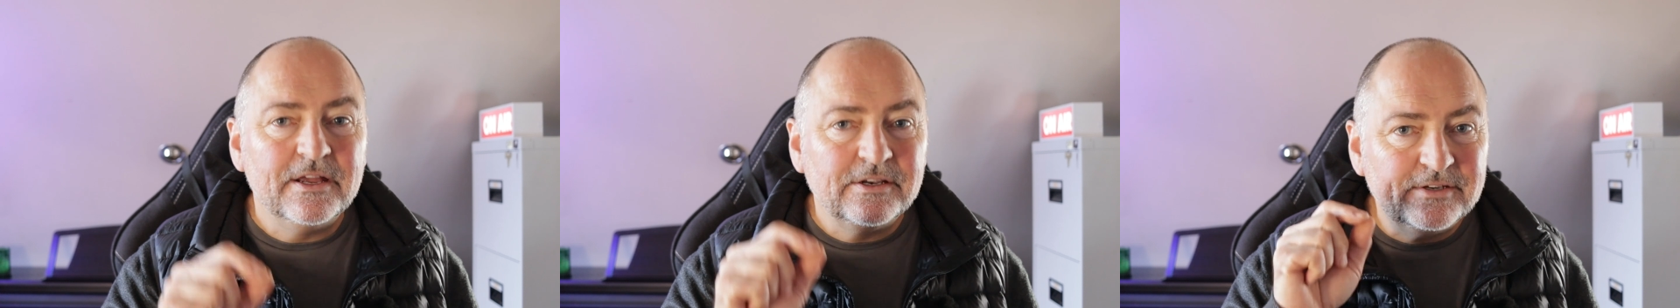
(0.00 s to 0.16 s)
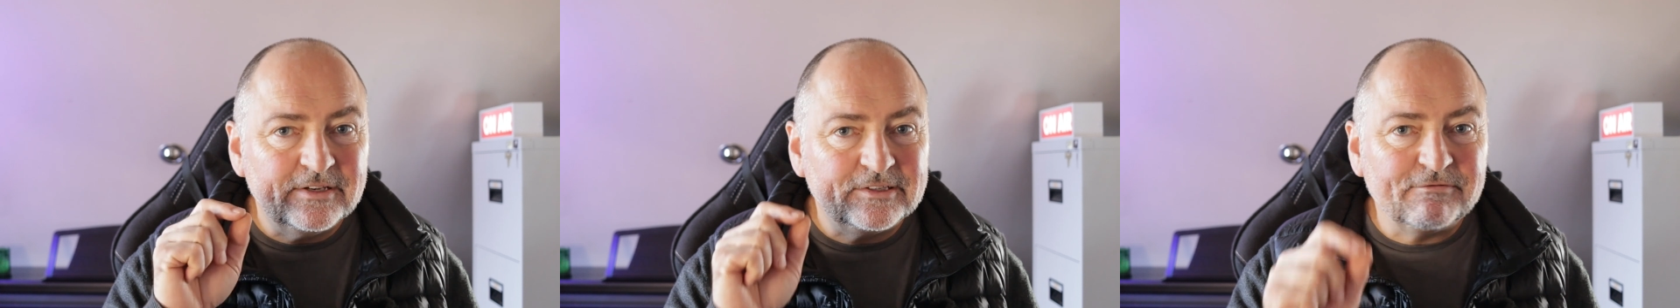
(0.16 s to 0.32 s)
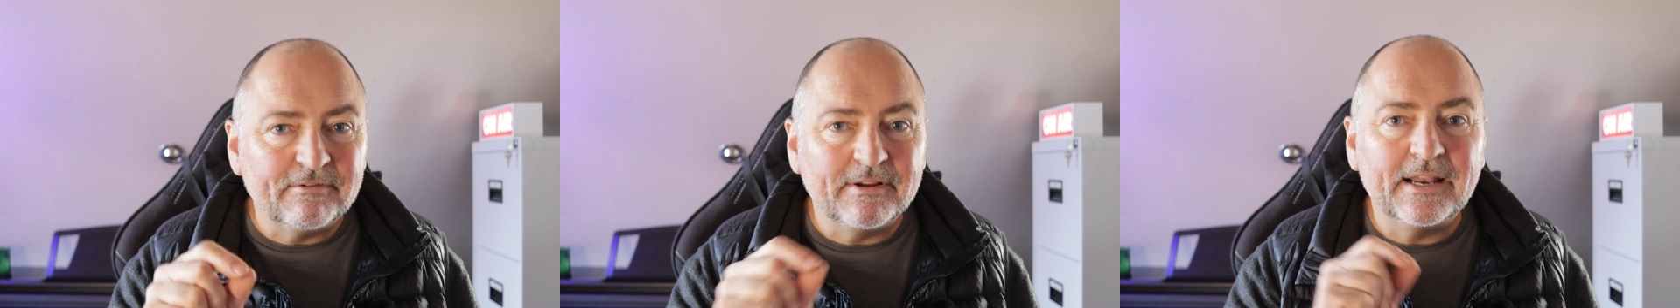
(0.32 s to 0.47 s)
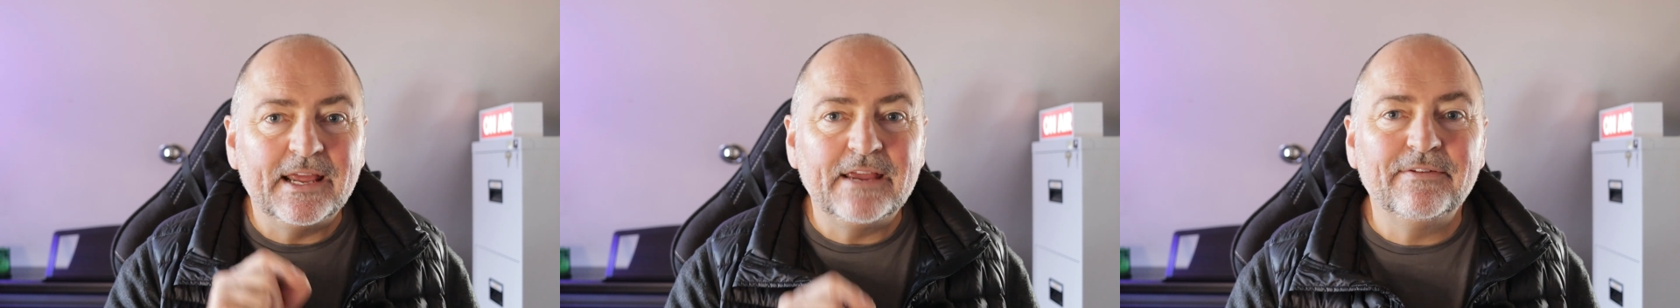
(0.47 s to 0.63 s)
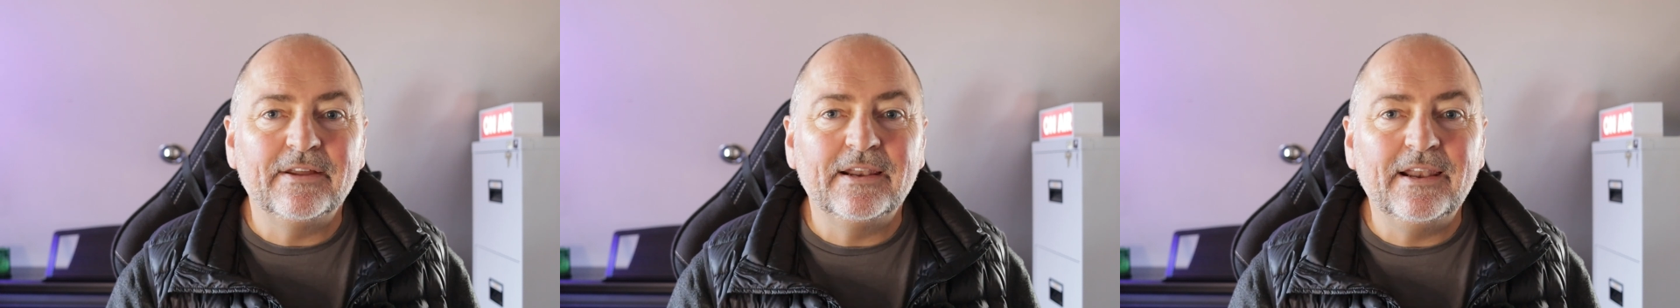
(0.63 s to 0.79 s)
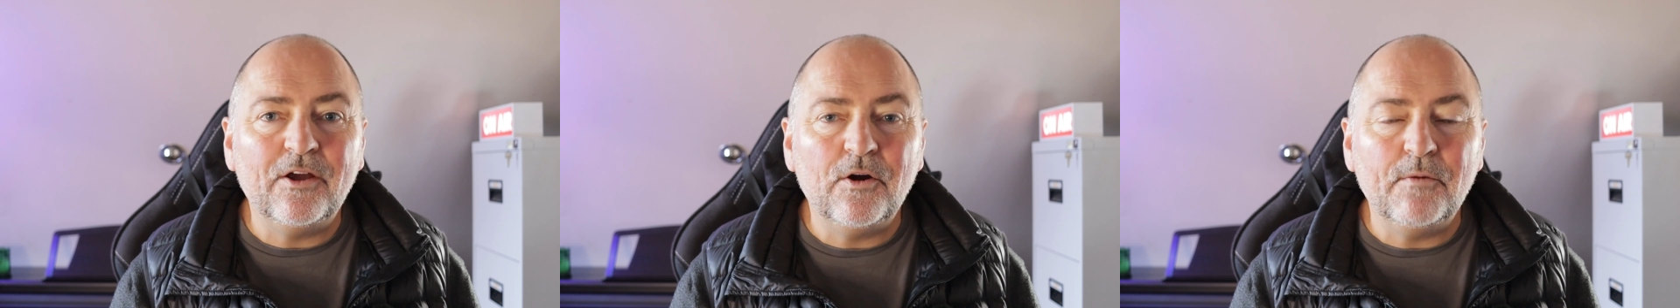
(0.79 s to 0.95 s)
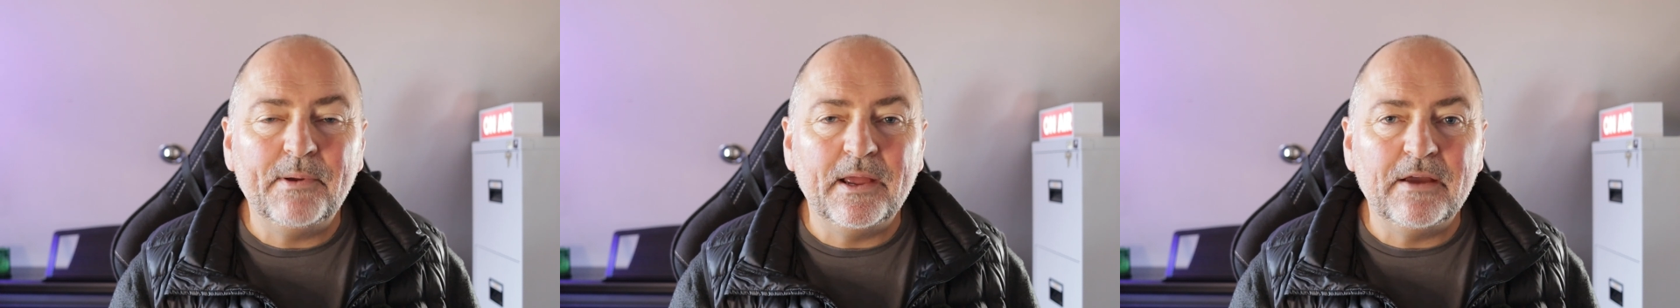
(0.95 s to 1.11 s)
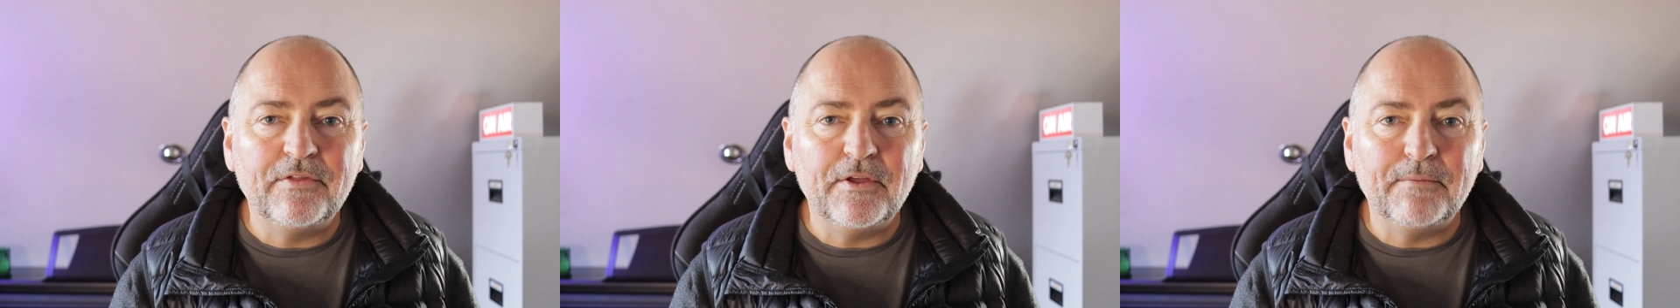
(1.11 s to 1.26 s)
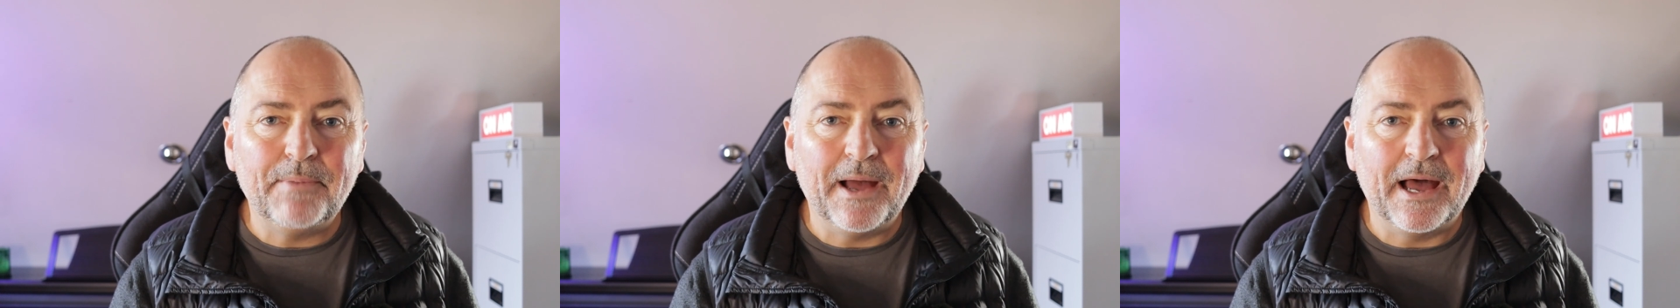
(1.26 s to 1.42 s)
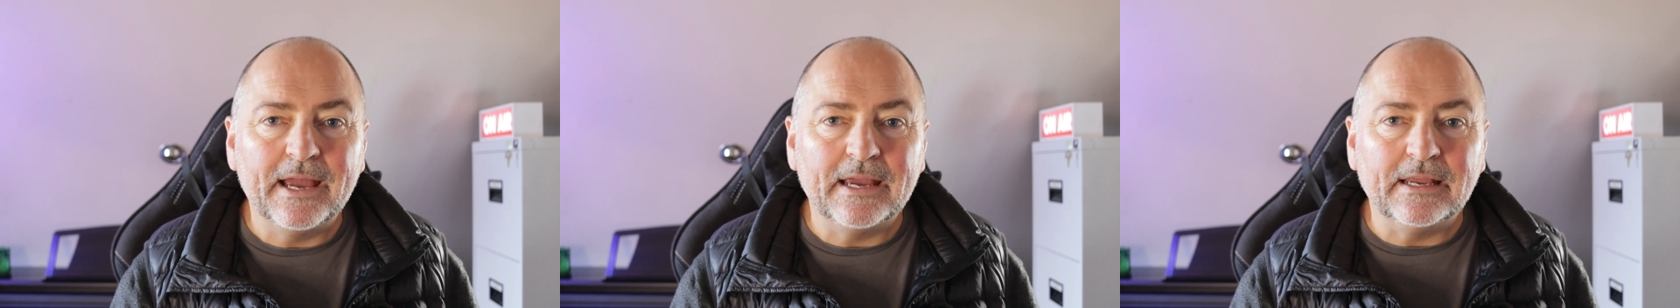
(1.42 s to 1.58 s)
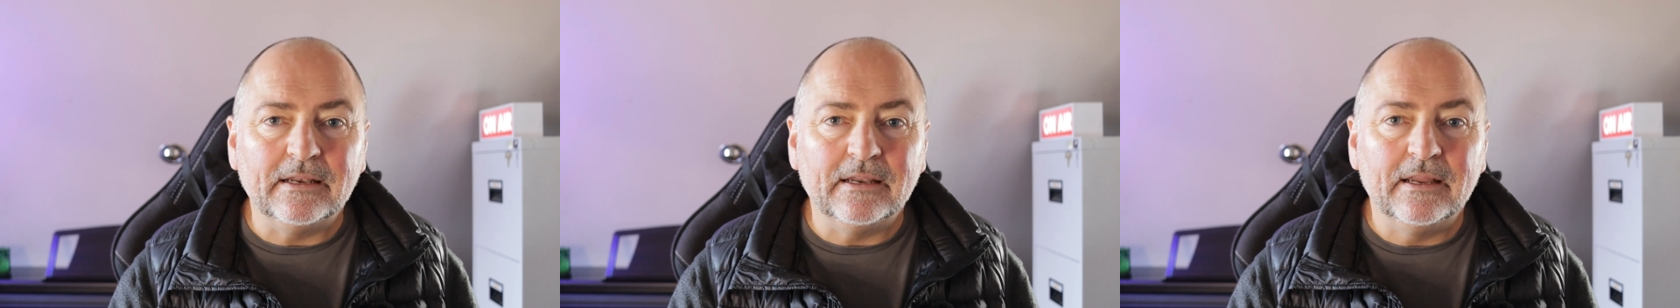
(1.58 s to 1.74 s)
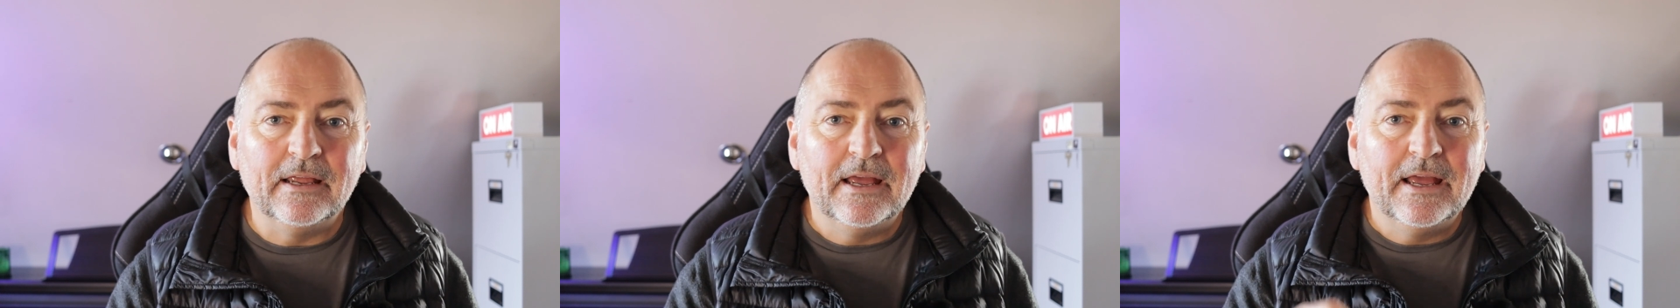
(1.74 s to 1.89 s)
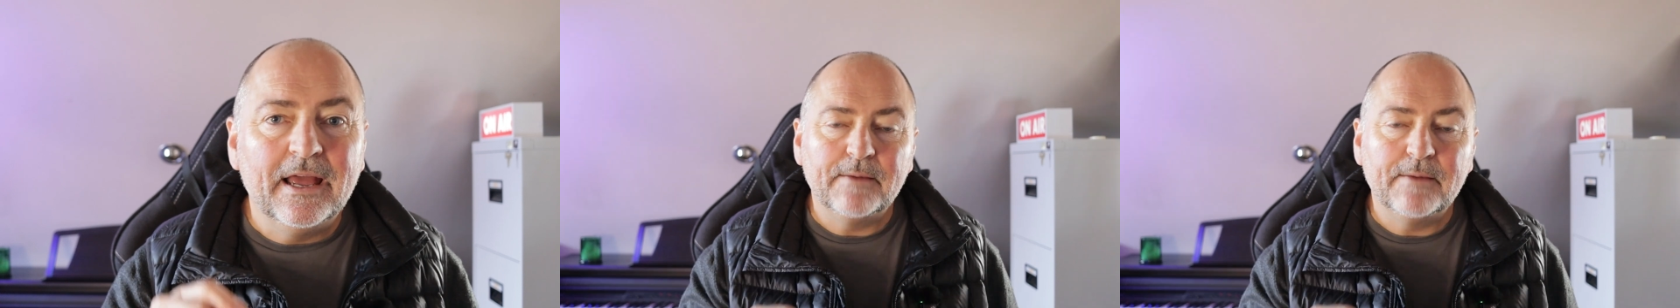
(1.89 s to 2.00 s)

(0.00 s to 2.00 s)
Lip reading: just relieve a little bit of the pain